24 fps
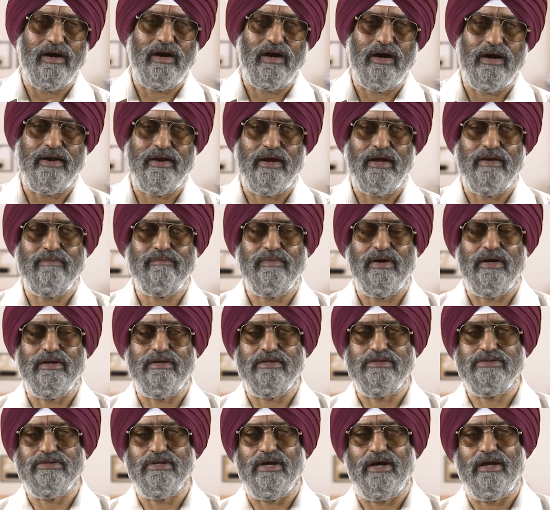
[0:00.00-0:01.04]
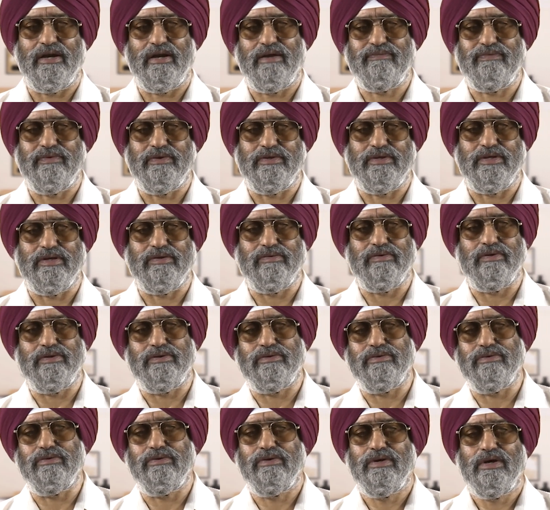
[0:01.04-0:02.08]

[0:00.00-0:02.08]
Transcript: r i minus r f is equal to